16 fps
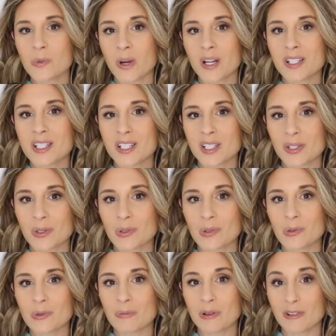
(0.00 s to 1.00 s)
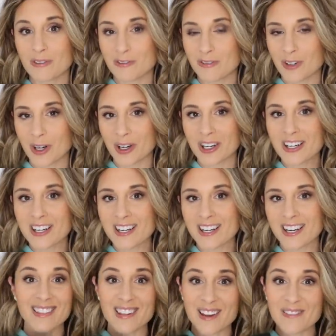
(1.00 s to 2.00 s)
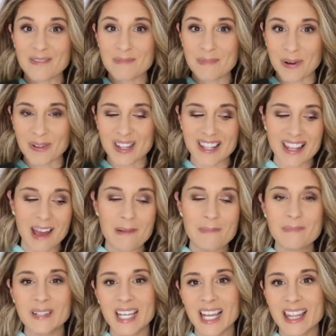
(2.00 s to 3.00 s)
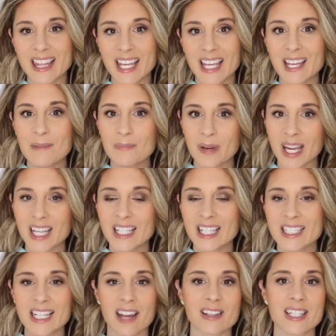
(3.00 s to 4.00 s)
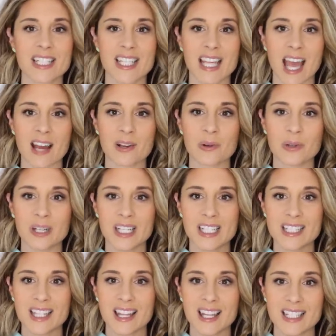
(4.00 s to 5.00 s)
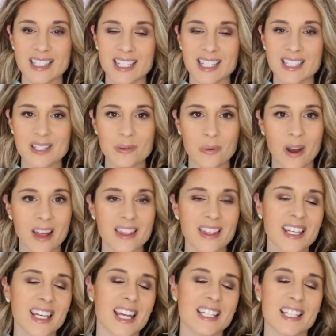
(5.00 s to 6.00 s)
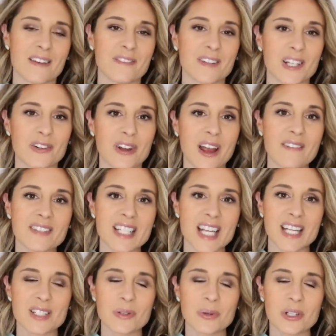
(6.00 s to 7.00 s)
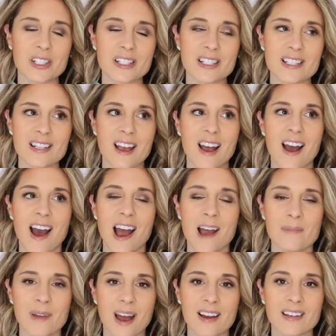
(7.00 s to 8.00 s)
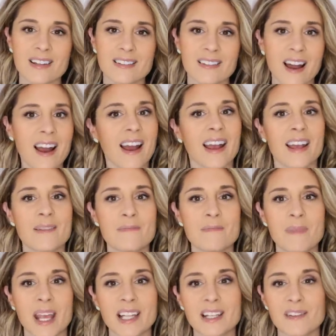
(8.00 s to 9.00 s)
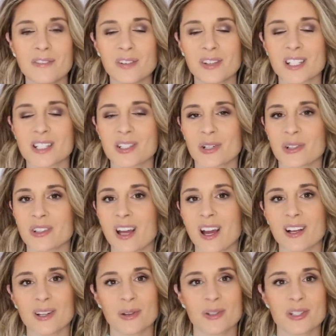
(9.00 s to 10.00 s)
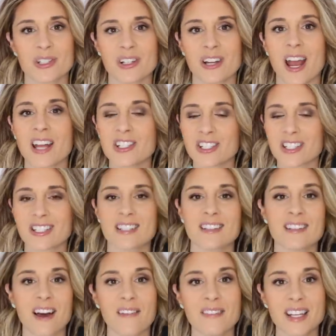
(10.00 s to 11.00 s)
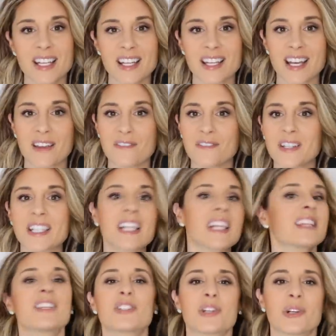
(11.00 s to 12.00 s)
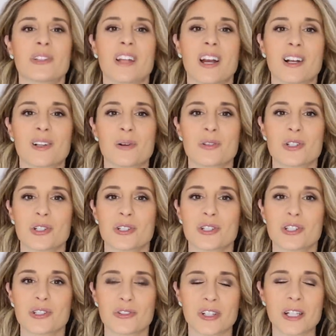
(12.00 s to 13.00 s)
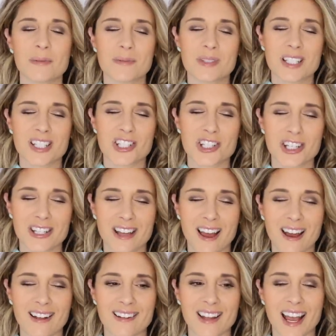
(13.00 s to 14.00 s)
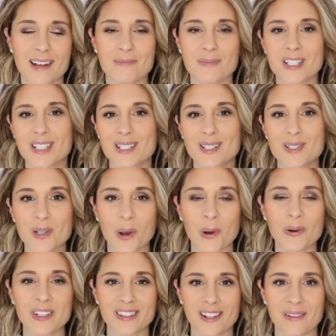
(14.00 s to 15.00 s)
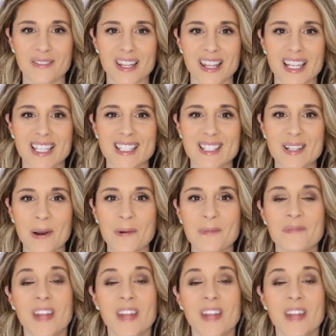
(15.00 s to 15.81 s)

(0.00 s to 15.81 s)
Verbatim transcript: one do you prefer? Love both of them, but I think breaking it down into categories, this is the one that I definitely gravitate towards. I'm not gonna lie, mainly for this turn lock closure, I just love it, and I feel like the turn lock closure screams Chanel. I'm just so in love with it. So